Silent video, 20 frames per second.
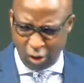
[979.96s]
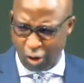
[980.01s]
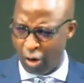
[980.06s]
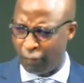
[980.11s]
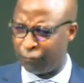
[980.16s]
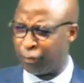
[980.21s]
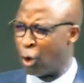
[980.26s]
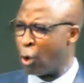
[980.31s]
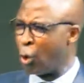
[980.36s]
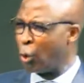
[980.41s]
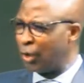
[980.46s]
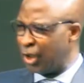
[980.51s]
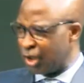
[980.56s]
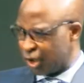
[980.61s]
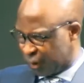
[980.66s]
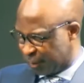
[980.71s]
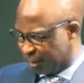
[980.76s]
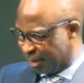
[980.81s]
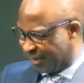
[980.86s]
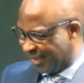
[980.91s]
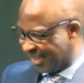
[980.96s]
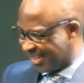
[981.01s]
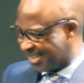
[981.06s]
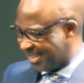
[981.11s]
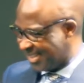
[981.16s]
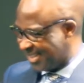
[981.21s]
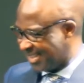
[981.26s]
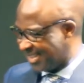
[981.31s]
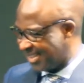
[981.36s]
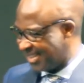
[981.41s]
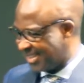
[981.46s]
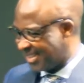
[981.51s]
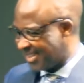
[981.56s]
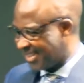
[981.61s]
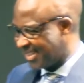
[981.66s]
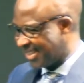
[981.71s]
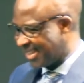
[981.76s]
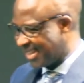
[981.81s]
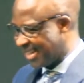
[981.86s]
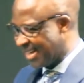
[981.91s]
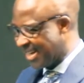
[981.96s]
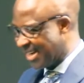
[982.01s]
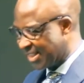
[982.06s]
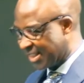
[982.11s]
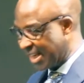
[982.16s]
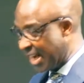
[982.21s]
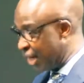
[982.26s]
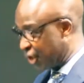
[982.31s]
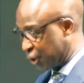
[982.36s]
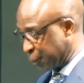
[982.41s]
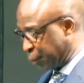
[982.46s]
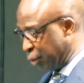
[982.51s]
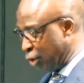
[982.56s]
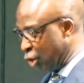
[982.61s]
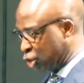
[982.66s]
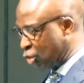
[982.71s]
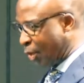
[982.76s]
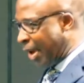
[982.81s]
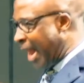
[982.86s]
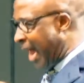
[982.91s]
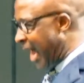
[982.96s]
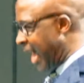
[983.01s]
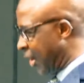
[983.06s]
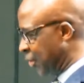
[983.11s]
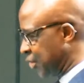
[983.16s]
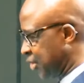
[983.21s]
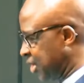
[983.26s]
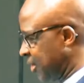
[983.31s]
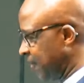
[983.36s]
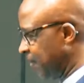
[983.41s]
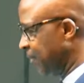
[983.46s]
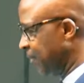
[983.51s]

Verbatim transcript: of the Holy Spirit. Say a spiritual house,